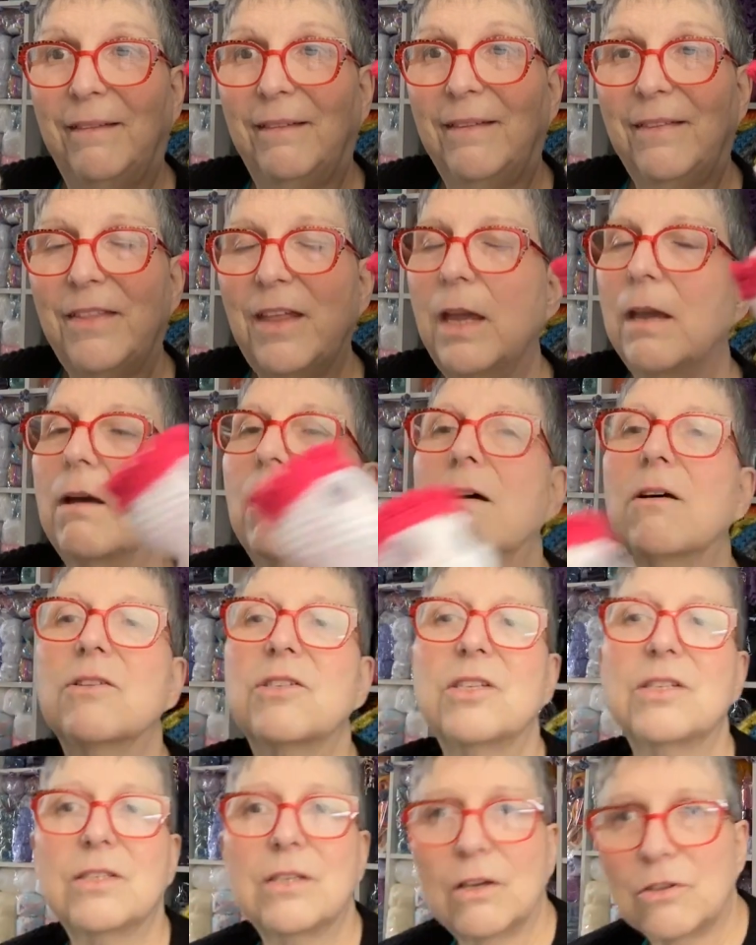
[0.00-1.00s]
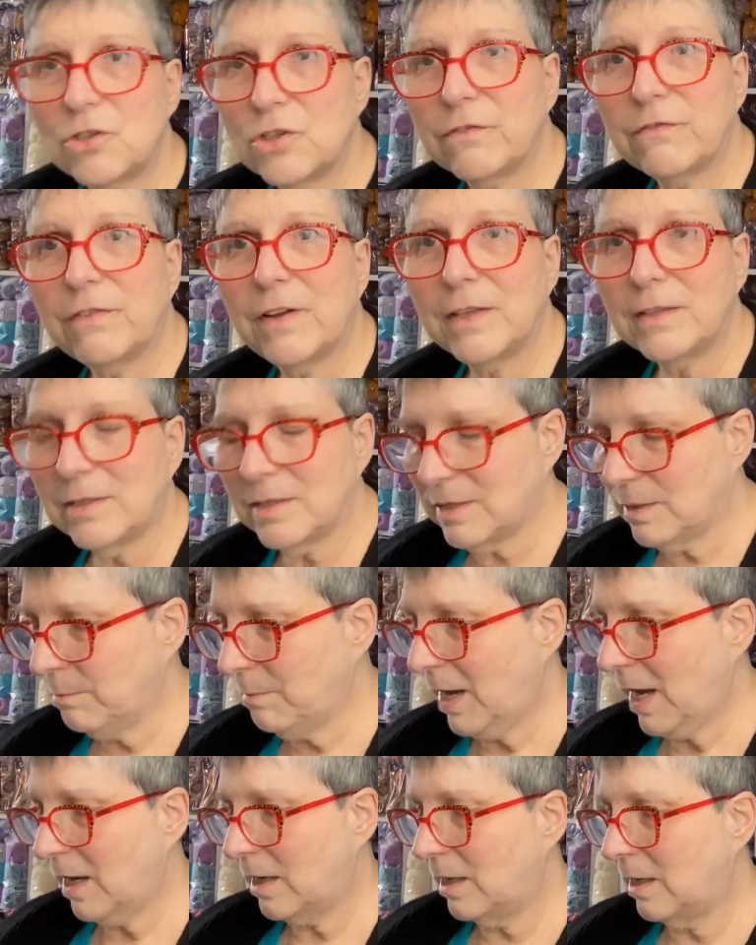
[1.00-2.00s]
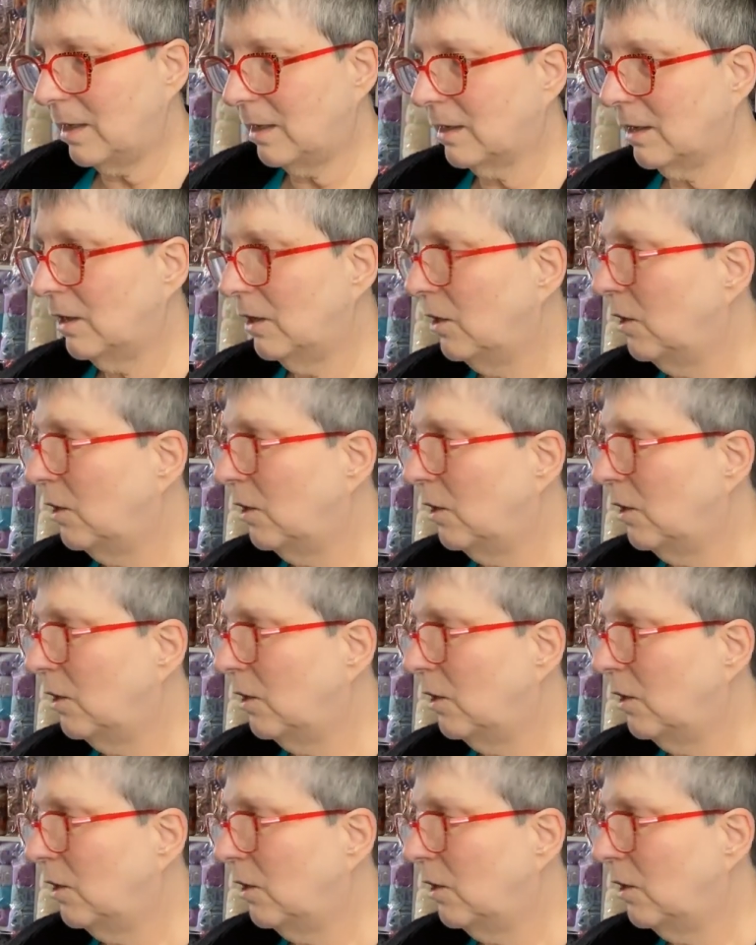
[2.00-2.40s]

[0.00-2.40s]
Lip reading: They are such fun to make.